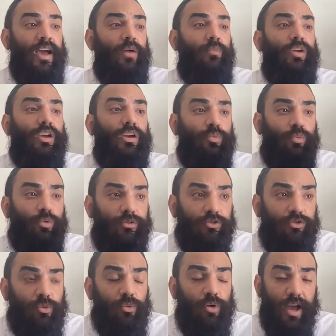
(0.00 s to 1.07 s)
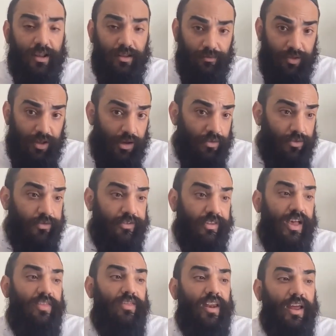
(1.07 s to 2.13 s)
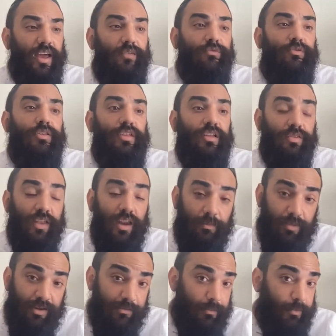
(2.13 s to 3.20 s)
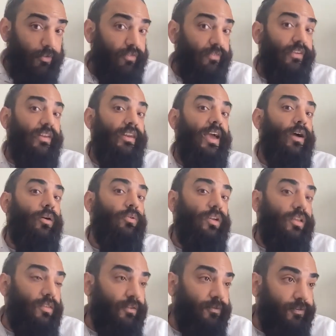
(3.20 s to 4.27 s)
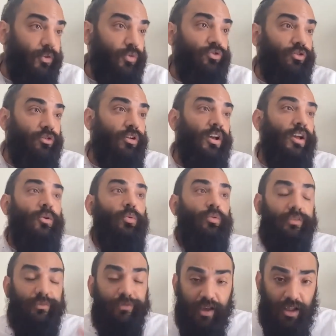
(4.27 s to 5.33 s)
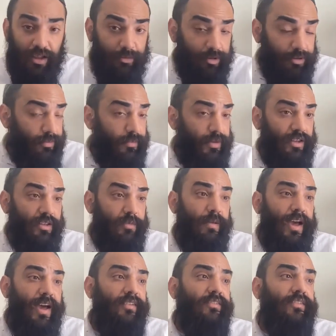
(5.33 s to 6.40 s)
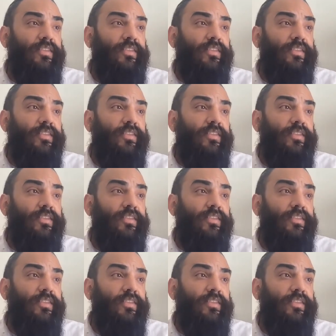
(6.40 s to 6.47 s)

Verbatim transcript: and we can retroactively understand that everything that I'm experiencing now in the future was available to me in the past.